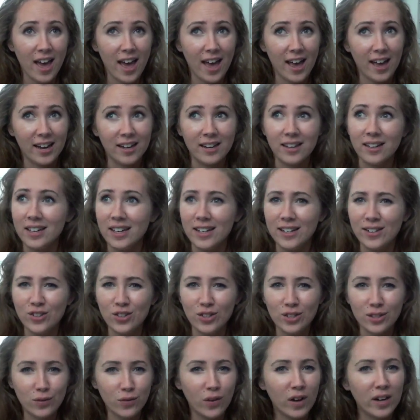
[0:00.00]
and it's
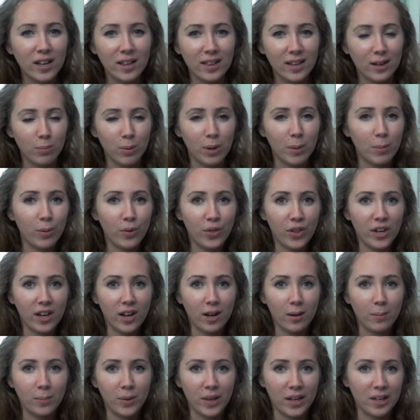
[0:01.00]
just funny that people think
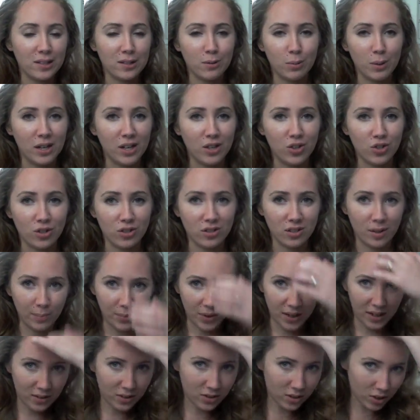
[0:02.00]
I'm like Swedish or
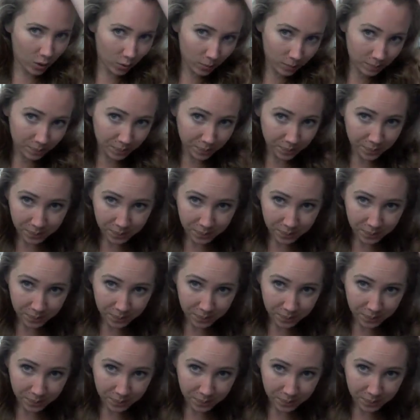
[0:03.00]
something. So